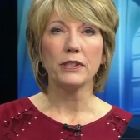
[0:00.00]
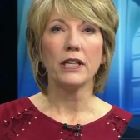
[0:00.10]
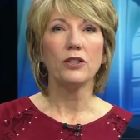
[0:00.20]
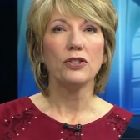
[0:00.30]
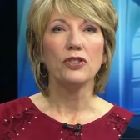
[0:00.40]

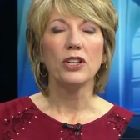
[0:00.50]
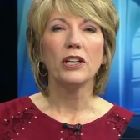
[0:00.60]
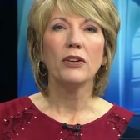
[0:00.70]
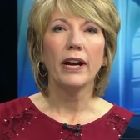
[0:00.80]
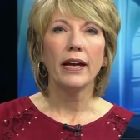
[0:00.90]
say you should
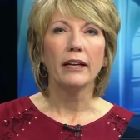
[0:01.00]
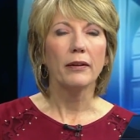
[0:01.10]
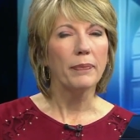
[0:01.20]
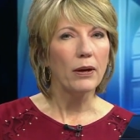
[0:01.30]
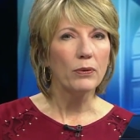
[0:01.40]
check your attic
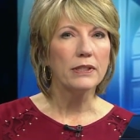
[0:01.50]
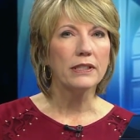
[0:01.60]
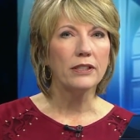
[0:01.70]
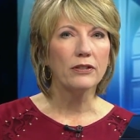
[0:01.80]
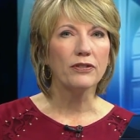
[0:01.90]
about
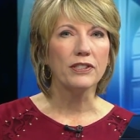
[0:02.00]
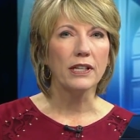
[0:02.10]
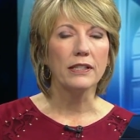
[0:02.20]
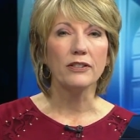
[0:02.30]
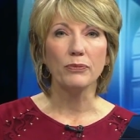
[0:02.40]
once a year for
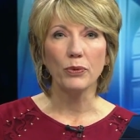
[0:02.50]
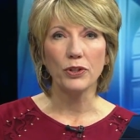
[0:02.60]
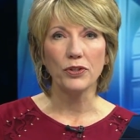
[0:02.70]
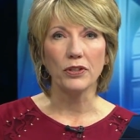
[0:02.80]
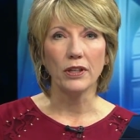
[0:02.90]
signs of
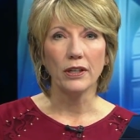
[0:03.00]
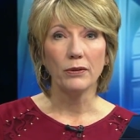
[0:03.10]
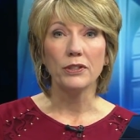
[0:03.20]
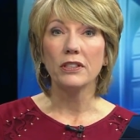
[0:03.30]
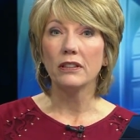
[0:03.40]
moisture,
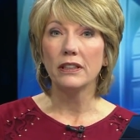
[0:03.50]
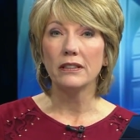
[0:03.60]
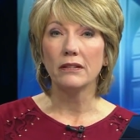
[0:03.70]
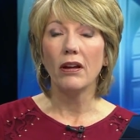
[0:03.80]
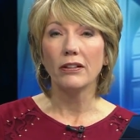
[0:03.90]
which can lead
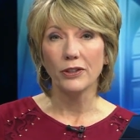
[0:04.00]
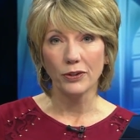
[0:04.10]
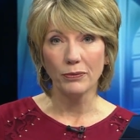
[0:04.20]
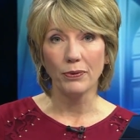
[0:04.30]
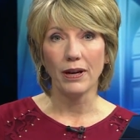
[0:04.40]
to
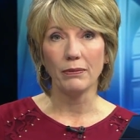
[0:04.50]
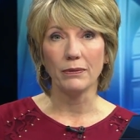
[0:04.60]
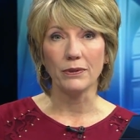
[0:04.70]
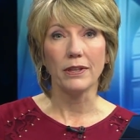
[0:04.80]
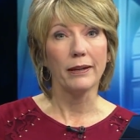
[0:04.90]
long-term
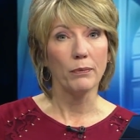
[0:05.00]
problems like